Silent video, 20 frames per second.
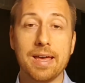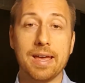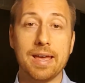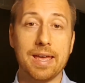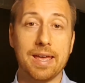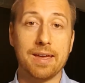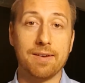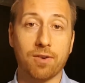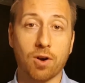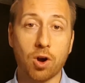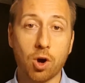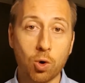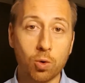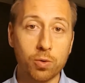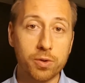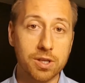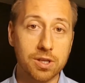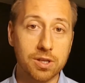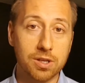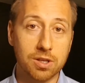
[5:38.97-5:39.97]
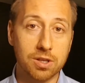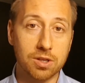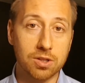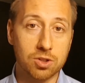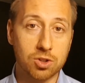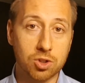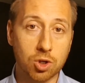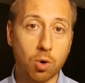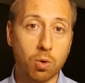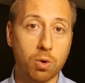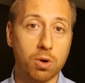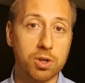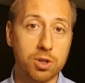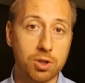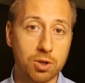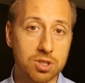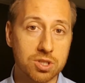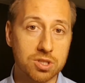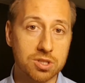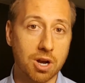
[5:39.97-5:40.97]
if holding total
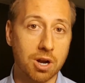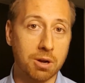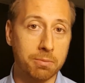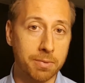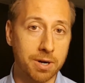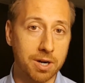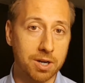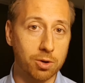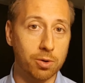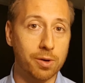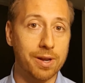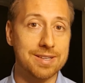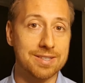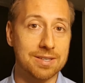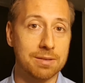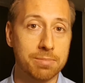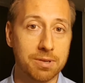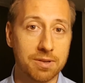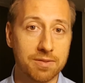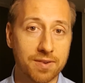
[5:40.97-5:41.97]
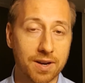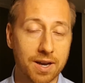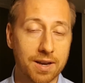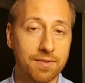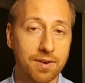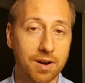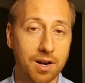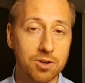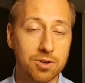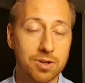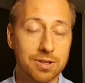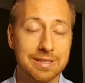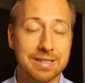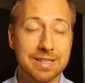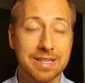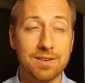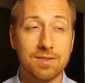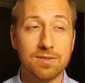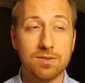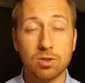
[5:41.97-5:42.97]
US stock market or S&P 500
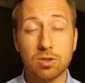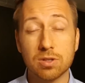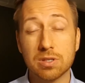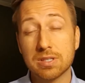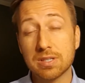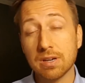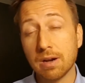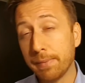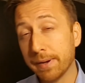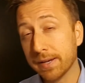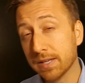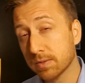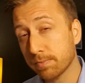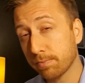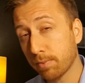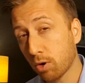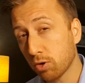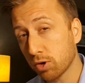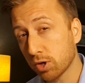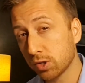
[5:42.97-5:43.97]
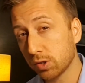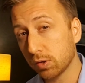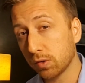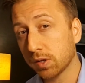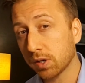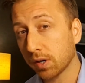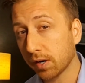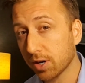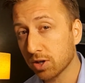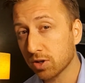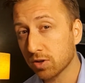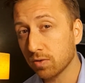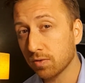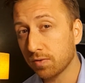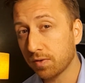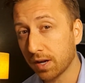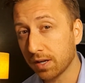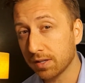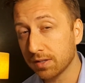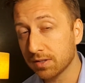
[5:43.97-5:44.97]
gives you some exposure to international
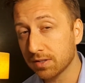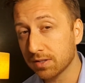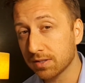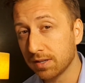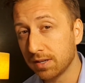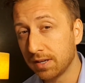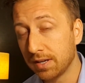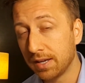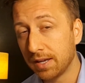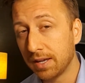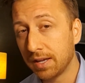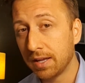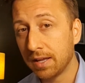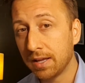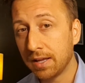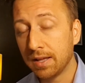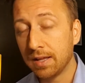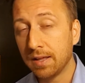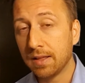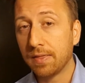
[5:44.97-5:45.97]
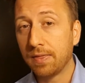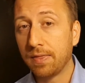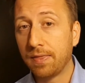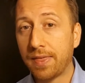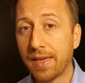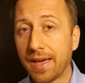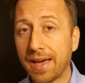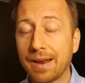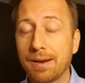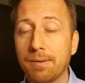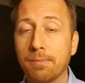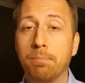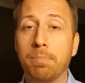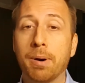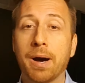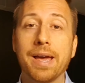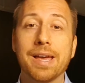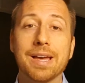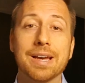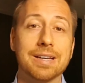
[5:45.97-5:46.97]
funds, then
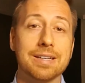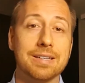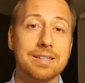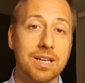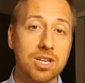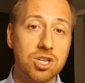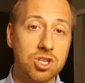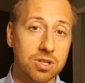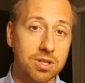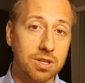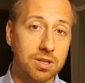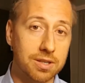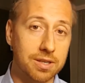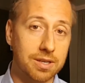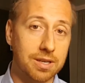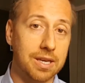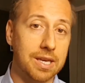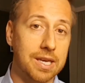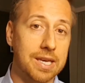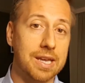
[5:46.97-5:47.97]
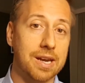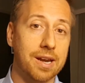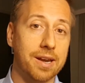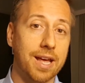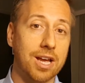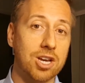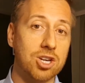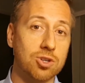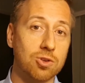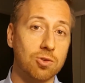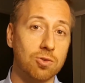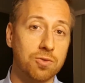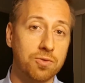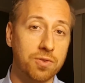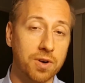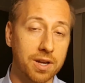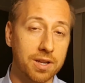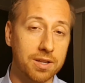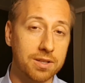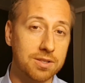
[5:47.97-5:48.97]
buying additionally international
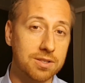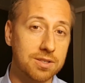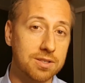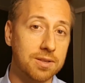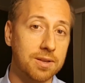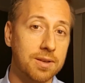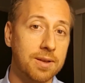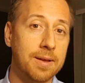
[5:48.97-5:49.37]
funds,